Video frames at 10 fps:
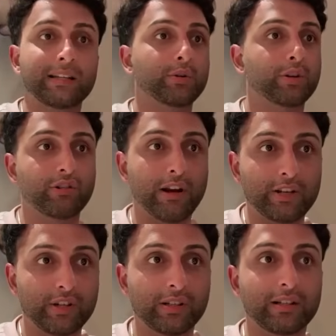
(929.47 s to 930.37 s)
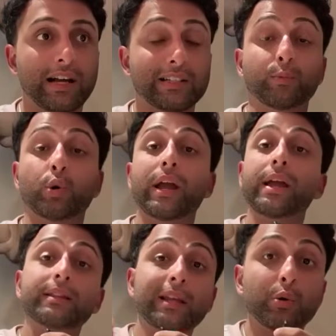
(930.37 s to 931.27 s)
They were crashing the glass more,
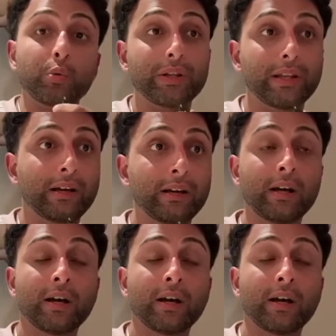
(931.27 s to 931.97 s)
and they were winning